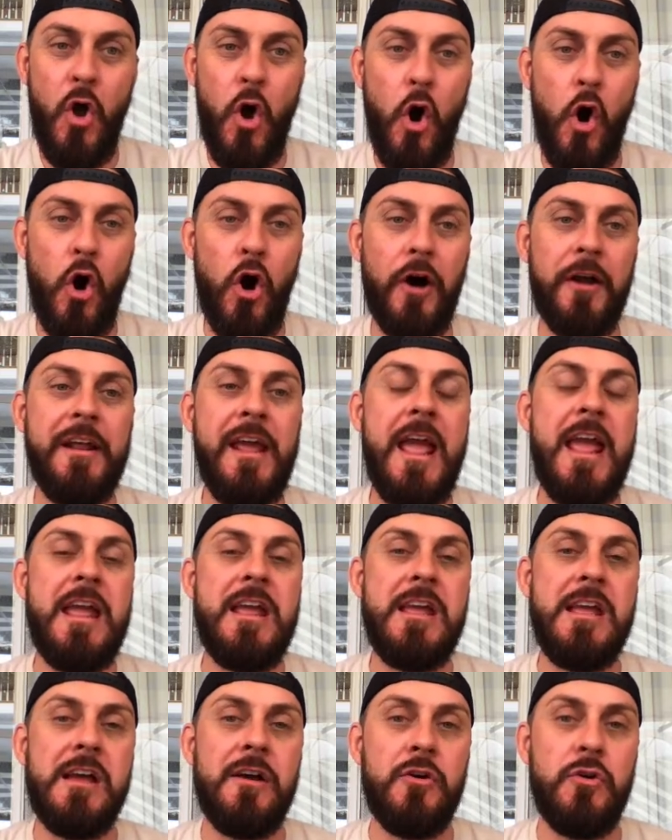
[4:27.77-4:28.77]
on
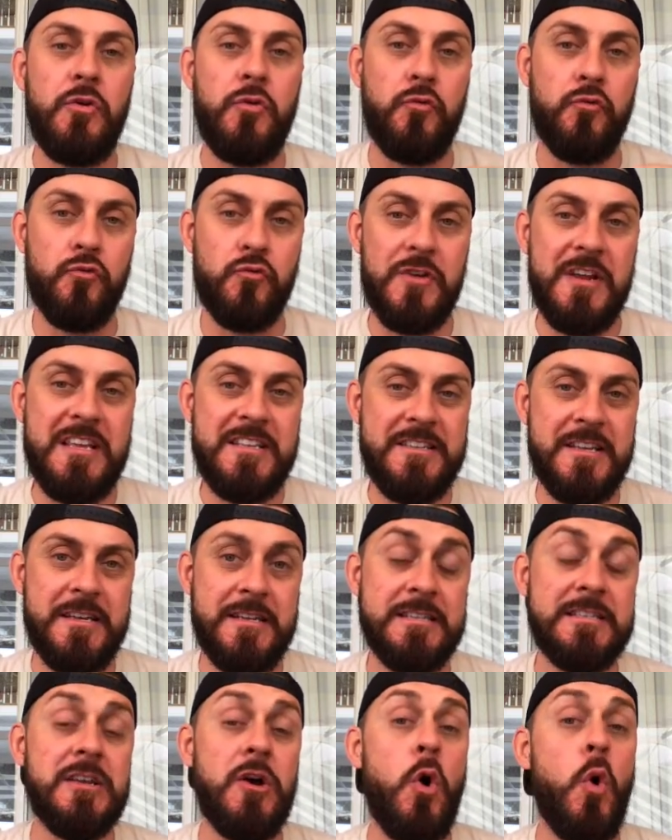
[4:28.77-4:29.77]
a
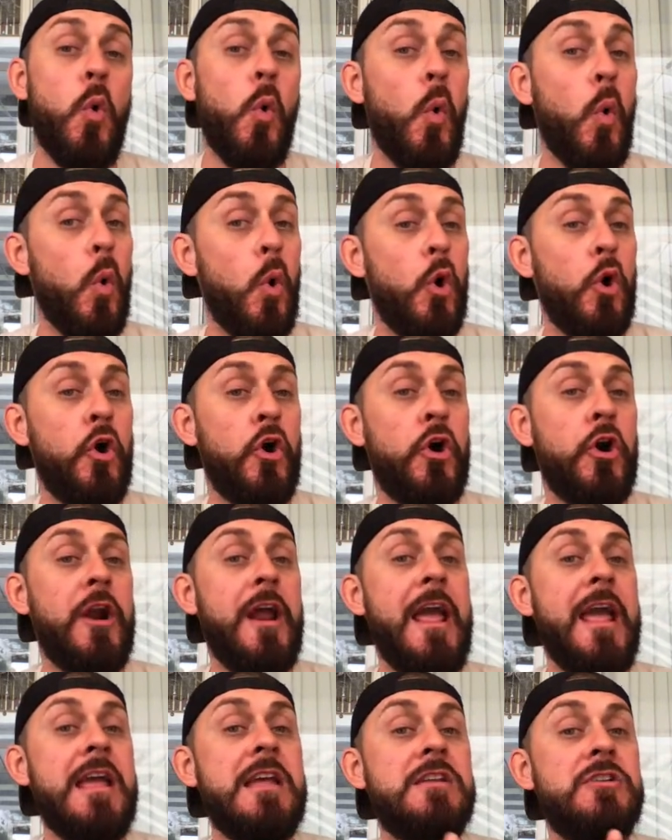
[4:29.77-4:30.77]
recent or
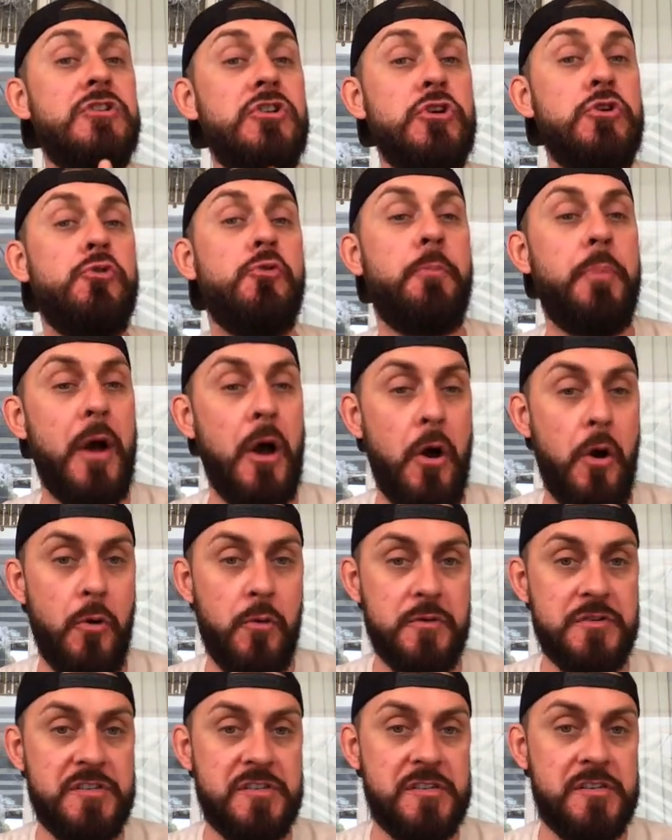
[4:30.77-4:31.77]
a new
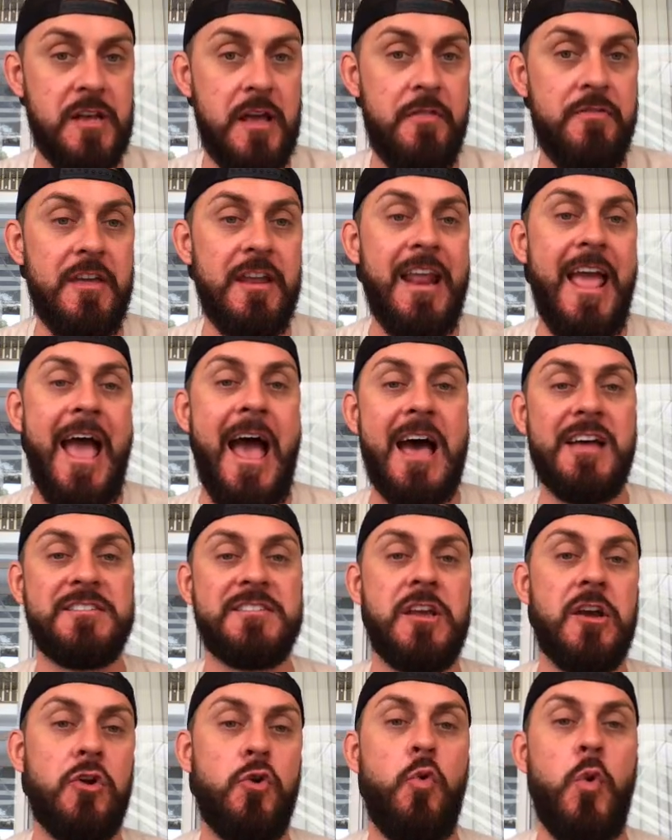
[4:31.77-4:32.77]
post, and then ask
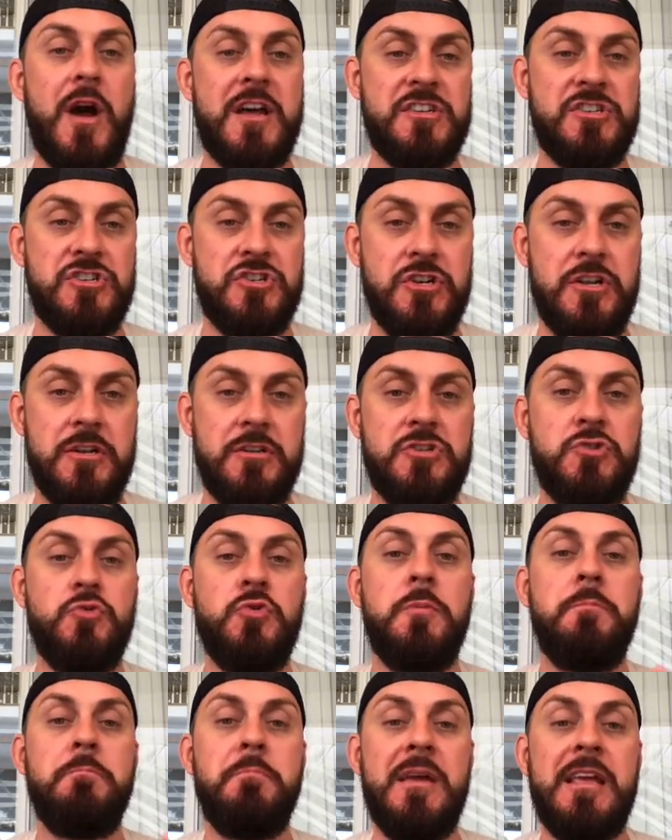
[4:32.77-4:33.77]
a question to
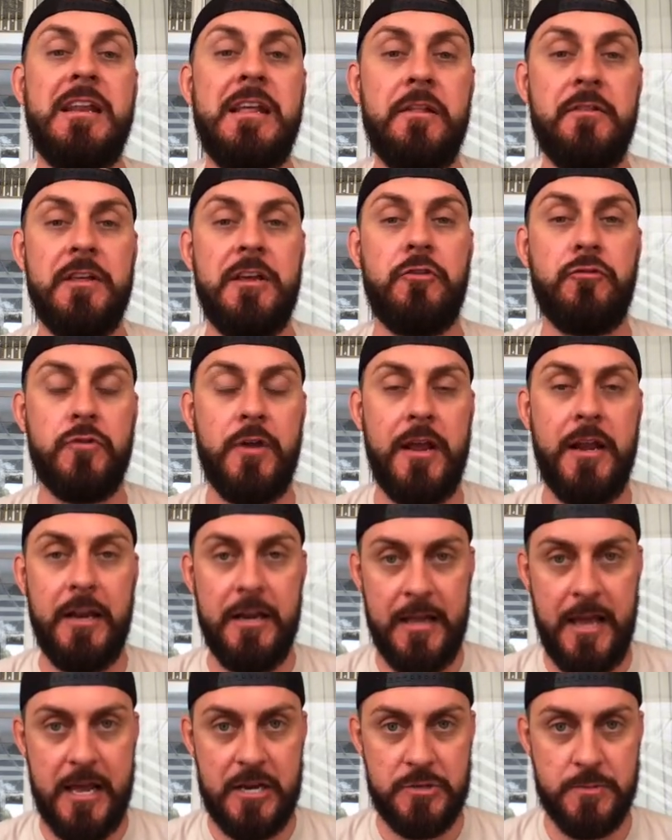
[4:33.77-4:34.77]
immediately create
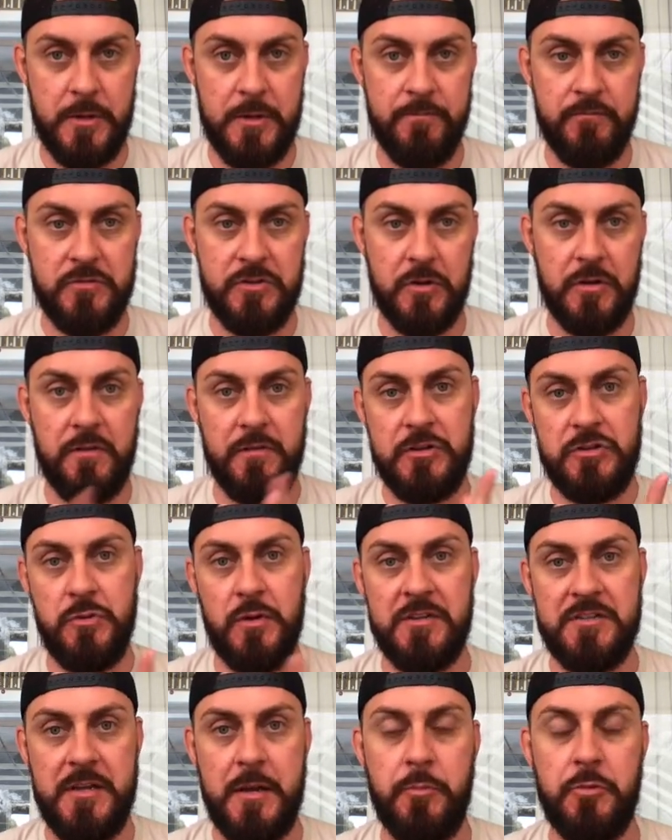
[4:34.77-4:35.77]
engagement. So I'll give you 2
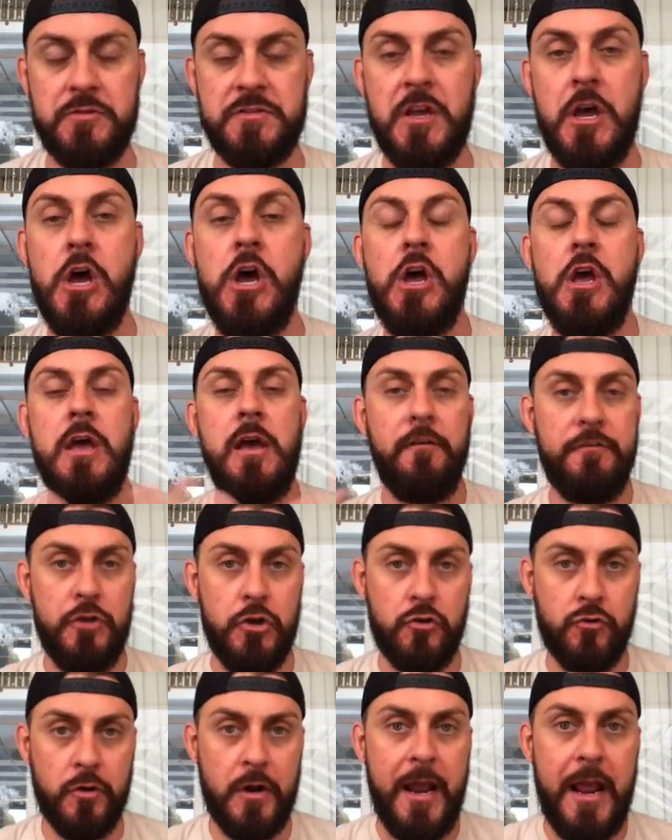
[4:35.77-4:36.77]
examples. If you
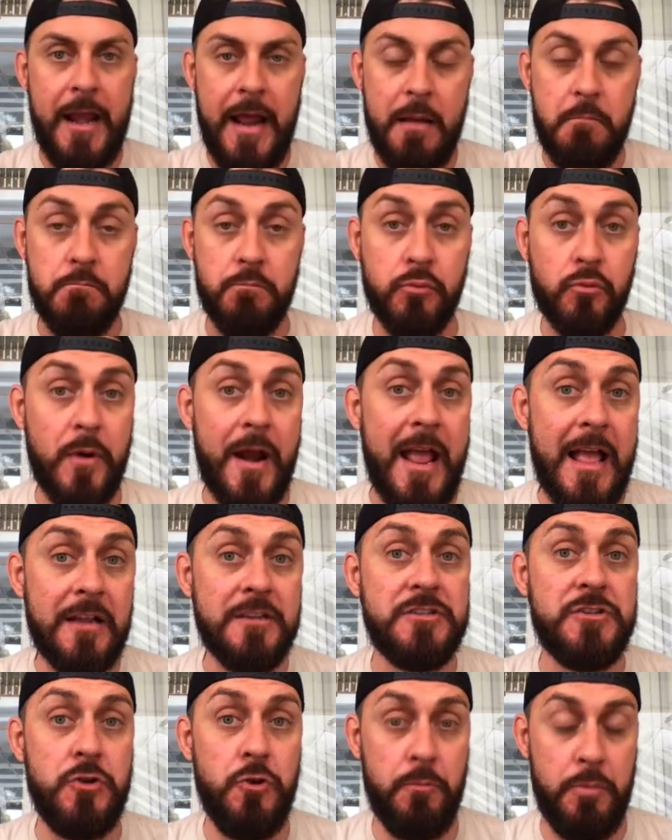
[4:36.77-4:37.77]
create a
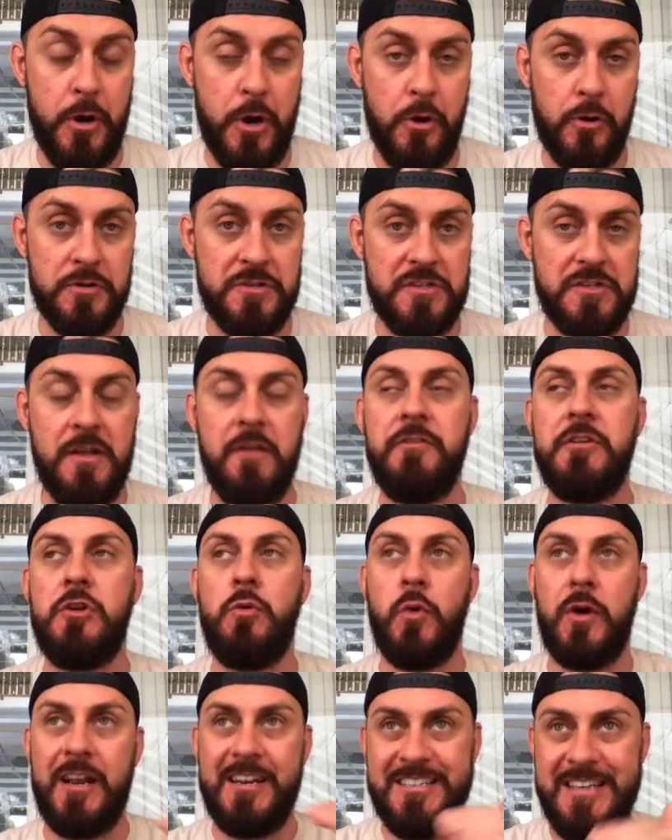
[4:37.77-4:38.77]
brand new post and you
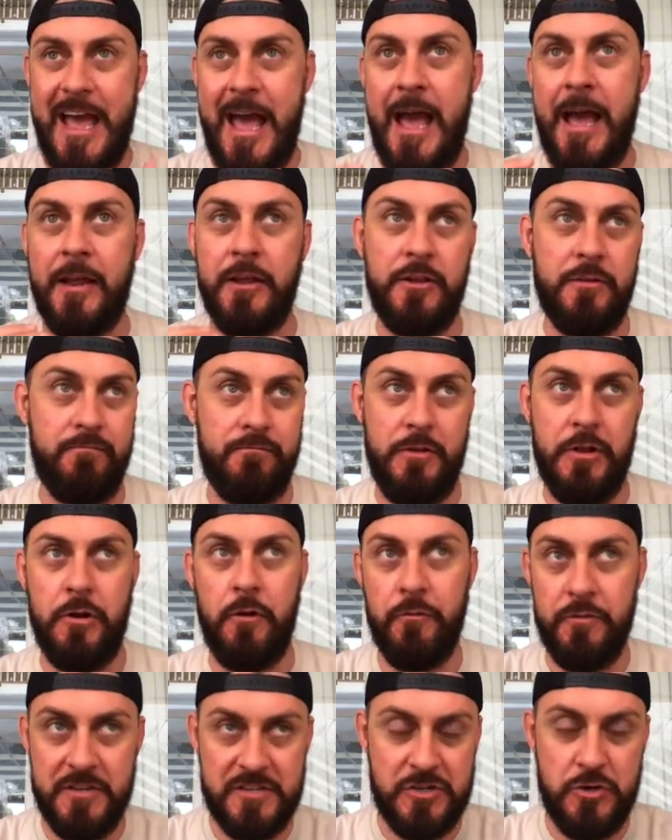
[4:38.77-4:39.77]
want to tag,
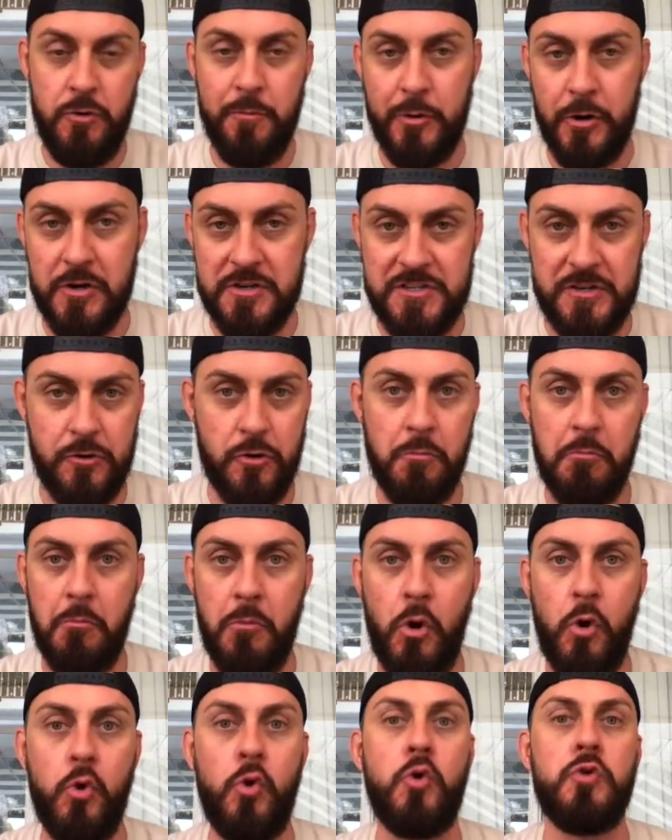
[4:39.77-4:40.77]
this new person or
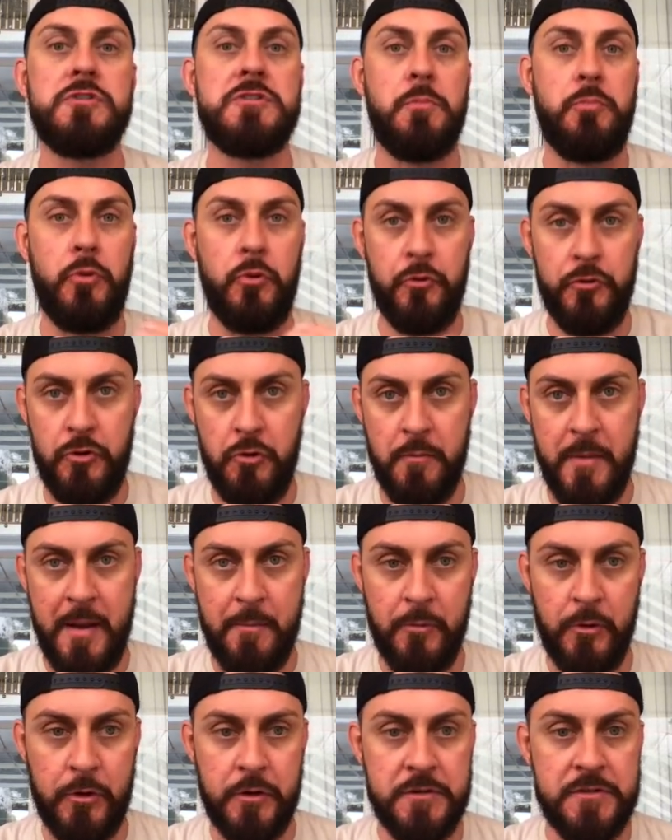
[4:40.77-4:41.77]
multiple new
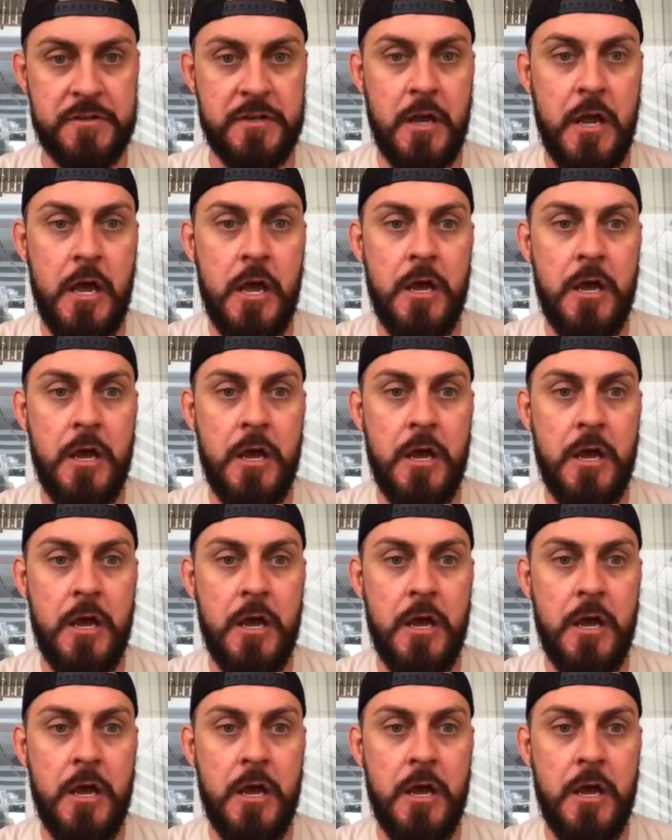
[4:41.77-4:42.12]
members,